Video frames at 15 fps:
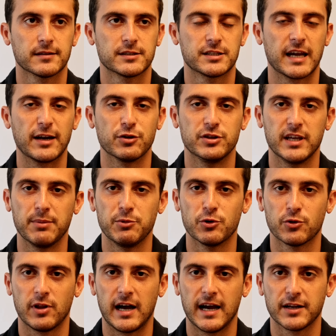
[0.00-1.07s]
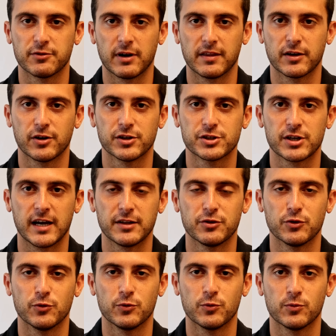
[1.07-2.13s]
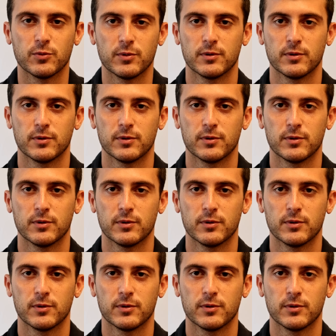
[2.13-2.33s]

dim your light, right? They're going to try to